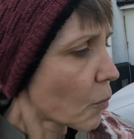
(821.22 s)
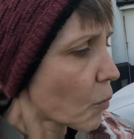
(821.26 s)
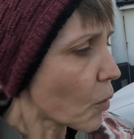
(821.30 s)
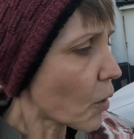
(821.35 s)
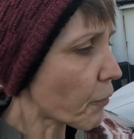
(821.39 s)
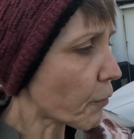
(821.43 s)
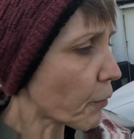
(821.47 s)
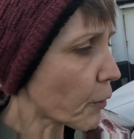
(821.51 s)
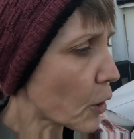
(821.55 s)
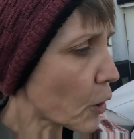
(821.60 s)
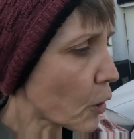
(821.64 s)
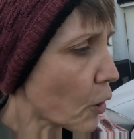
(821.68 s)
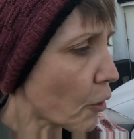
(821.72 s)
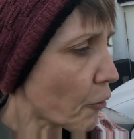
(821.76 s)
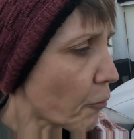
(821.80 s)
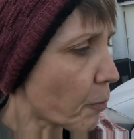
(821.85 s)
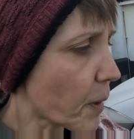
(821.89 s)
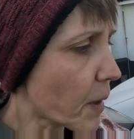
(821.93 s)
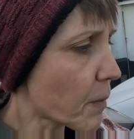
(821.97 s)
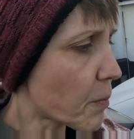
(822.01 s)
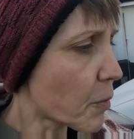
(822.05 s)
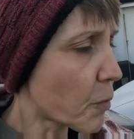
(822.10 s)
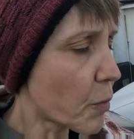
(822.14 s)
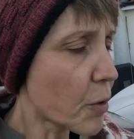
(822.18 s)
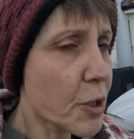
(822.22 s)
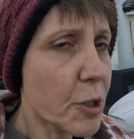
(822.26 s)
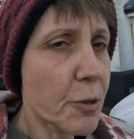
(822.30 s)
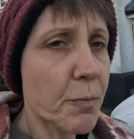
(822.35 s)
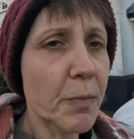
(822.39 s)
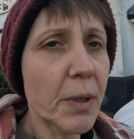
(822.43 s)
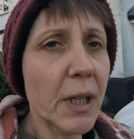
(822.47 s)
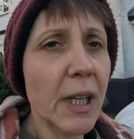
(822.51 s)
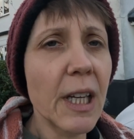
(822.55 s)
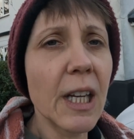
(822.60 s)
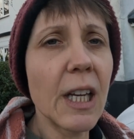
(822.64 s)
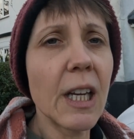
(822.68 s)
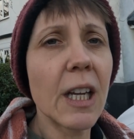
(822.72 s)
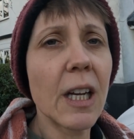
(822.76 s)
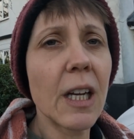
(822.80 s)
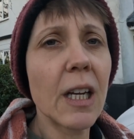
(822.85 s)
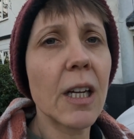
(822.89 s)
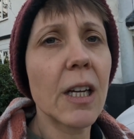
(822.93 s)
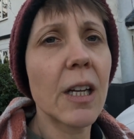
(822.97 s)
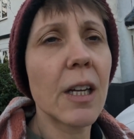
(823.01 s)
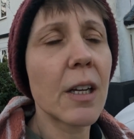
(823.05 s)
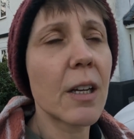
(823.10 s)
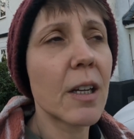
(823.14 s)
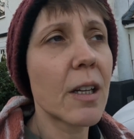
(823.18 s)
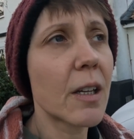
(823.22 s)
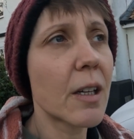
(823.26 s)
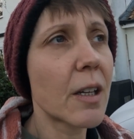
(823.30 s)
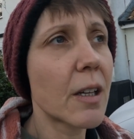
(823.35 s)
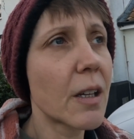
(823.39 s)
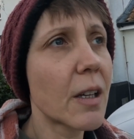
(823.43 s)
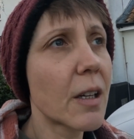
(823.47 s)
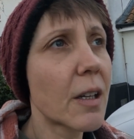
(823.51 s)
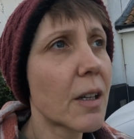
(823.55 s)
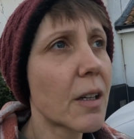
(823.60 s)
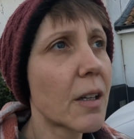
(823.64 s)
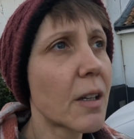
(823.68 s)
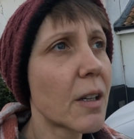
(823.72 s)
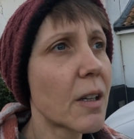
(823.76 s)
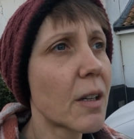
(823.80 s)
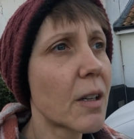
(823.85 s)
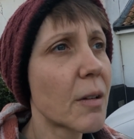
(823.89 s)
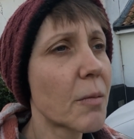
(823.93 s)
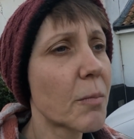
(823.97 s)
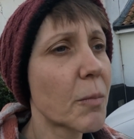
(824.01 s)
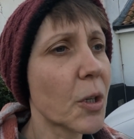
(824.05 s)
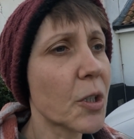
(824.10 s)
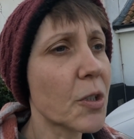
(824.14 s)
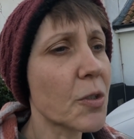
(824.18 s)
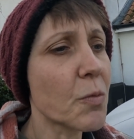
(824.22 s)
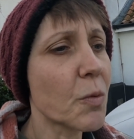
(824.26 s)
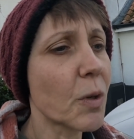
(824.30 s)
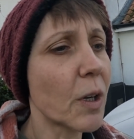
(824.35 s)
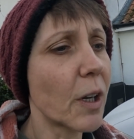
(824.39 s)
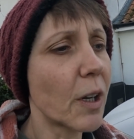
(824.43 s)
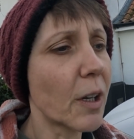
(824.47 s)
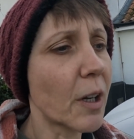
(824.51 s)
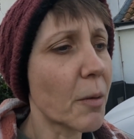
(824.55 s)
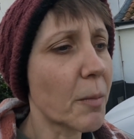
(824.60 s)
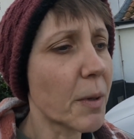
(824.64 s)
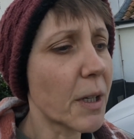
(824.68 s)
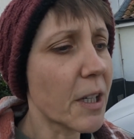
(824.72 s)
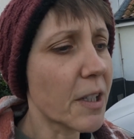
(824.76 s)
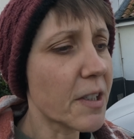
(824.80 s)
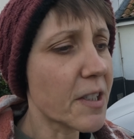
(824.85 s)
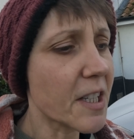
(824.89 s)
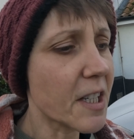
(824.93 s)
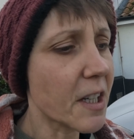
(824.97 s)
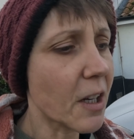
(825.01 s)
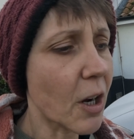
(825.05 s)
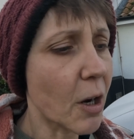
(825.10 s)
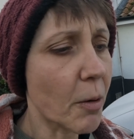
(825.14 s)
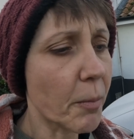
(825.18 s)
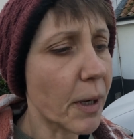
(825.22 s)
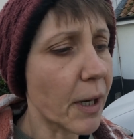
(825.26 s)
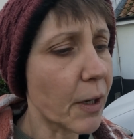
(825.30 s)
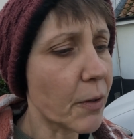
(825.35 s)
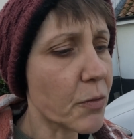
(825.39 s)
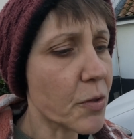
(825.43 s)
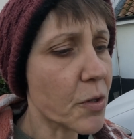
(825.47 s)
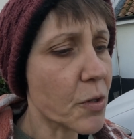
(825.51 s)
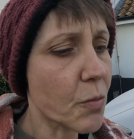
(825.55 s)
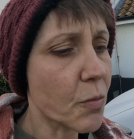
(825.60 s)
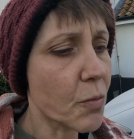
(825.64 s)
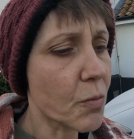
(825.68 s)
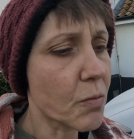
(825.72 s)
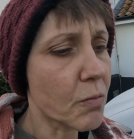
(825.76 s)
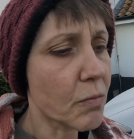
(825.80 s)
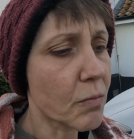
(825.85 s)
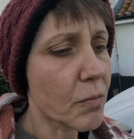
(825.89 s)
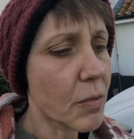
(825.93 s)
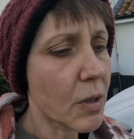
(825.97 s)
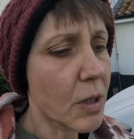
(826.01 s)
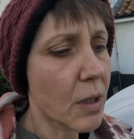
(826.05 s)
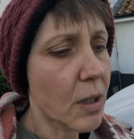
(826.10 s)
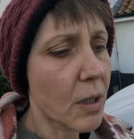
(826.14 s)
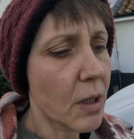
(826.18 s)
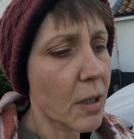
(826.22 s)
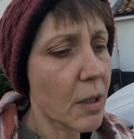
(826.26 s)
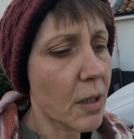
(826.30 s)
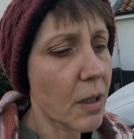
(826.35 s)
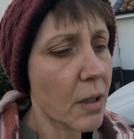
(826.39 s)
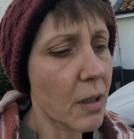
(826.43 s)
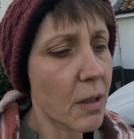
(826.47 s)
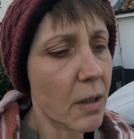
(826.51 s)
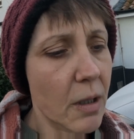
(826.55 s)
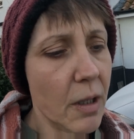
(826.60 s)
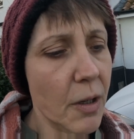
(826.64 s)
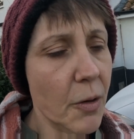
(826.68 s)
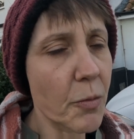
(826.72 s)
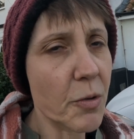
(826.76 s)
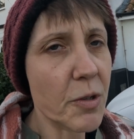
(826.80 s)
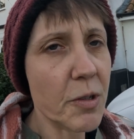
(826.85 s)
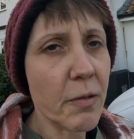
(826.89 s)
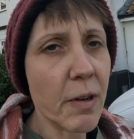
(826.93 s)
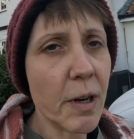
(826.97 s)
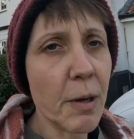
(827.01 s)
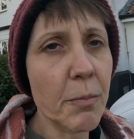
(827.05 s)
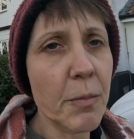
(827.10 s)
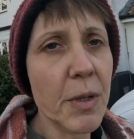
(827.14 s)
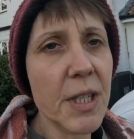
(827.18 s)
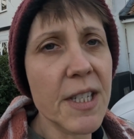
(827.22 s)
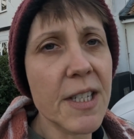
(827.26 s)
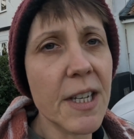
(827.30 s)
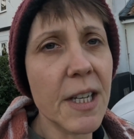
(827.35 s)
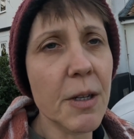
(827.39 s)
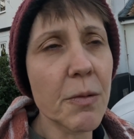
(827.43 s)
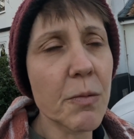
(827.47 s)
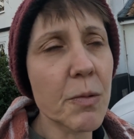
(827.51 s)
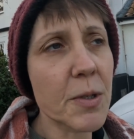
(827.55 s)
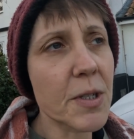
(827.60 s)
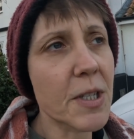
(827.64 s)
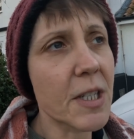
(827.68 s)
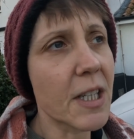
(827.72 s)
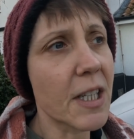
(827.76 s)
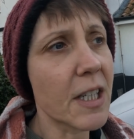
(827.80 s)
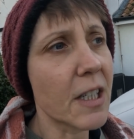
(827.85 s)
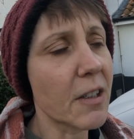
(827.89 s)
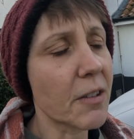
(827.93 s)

what for a lot of people wouldn't be much work. I mean, I didn't come out till it was around midday, wasn't it?